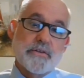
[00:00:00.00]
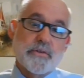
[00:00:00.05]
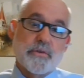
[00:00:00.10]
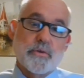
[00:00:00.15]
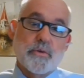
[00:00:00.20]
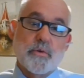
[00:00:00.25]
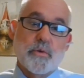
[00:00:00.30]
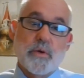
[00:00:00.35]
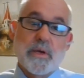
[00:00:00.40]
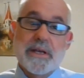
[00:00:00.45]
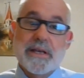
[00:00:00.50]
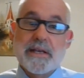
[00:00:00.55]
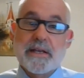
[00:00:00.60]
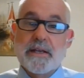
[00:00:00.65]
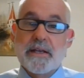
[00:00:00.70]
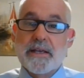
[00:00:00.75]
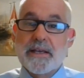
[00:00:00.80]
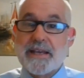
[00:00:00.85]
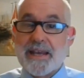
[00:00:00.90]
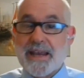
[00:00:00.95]
to
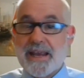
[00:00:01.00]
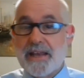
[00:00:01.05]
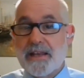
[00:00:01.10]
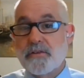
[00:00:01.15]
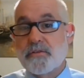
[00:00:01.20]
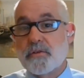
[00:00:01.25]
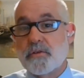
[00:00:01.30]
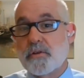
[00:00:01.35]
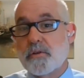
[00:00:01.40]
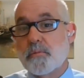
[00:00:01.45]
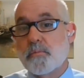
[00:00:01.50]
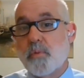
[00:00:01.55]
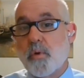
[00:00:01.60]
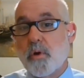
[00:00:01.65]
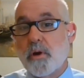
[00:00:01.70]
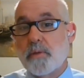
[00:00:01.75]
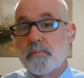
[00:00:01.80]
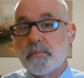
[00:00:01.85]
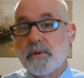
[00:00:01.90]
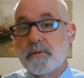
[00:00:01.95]
cancel an
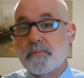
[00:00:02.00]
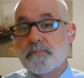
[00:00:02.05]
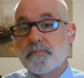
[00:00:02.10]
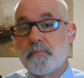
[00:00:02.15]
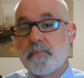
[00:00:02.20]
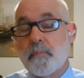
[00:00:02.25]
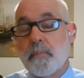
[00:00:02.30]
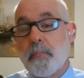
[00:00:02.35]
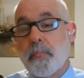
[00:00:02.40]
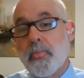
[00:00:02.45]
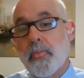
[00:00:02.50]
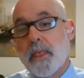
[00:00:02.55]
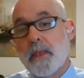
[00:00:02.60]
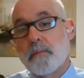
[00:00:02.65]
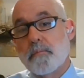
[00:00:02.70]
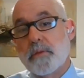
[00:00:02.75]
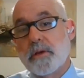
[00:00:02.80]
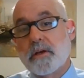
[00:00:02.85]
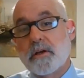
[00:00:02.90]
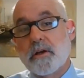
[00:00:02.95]
appointment
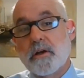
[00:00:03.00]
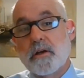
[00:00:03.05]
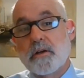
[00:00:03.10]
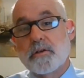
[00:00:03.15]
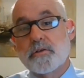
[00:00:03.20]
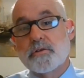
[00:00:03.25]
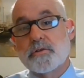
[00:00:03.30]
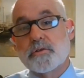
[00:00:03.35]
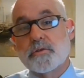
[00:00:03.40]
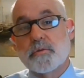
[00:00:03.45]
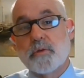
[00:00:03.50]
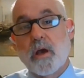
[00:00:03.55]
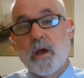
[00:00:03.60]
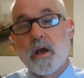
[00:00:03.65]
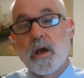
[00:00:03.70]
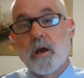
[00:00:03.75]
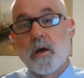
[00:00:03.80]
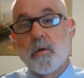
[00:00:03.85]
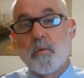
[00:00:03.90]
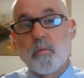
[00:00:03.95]
because
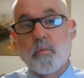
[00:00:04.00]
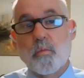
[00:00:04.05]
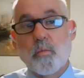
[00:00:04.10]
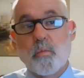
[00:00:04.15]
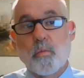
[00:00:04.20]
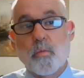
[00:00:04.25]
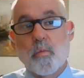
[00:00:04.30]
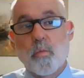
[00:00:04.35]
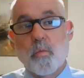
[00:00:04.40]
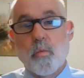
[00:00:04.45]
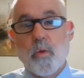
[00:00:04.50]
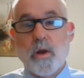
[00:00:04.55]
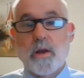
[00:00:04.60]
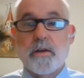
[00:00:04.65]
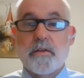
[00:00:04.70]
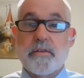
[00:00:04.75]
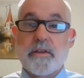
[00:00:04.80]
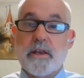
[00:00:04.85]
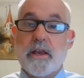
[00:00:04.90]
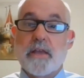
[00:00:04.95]
one
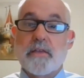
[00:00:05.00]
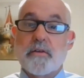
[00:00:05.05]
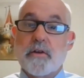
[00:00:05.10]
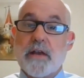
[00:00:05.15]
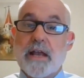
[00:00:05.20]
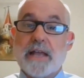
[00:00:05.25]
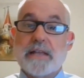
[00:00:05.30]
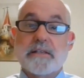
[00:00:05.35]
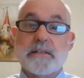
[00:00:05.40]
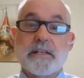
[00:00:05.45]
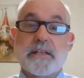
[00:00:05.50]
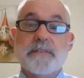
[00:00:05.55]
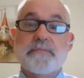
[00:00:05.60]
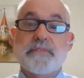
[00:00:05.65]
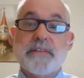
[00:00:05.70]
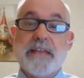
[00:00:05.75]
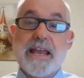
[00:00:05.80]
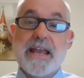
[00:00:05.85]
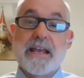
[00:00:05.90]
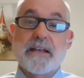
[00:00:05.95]
or the other had to leave
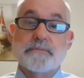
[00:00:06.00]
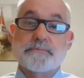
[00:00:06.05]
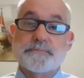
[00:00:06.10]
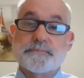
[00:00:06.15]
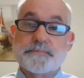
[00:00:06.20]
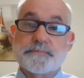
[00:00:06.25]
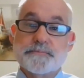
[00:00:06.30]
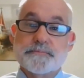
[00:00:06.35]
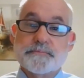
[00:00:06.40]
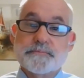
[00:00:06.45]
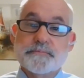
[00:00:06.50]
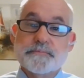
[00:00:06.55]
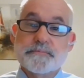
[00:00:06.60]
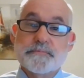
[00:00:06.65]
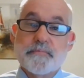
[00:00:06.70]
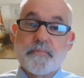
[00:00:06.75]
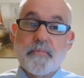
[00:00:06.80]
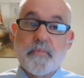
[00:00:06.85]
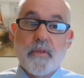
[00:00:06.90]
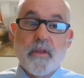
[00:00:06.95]
town.
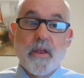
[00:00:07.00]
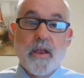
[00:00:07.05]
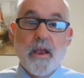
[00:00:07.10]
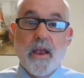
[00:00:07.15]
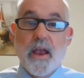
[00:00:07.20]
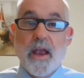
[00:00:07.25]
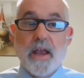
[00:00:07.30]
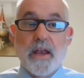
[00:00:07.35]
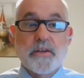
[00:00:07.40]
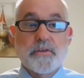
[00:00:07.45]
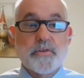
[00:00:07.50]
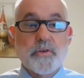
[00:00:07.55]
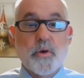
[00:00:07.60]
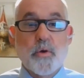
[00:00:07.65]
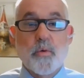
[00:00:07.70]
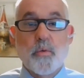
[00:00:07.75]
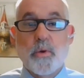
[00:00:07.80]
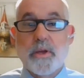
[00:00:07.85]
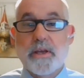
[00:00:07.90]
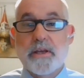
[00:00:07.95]
And so
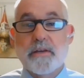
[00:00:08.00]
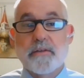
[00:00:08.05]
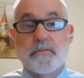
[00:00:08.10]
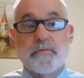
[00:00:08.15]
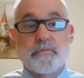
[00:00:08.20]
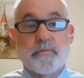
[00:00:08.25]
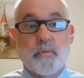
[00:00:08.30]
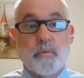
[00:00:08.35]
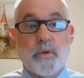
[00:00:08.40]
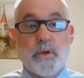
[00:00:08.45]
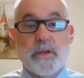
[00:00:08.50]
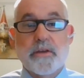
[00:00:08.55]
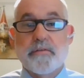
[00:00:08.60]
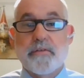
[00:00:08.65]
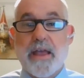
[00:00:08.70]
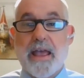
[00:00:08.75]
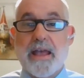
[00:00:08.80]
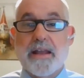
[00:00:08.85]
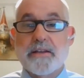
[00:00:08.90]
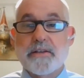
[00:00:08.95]
we have
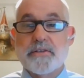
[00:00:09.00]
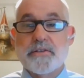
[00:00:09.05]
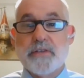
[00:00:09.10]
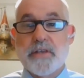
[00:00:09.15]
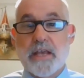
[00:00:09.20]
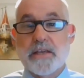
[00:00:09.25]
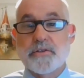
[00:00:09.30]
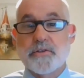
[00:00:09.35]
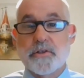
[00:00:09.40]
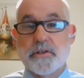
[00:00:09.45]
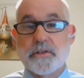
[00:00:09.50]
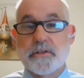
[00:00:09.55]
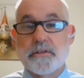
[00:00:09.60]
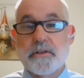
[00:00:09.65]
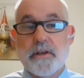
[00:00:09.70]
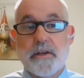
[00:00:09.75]
had a session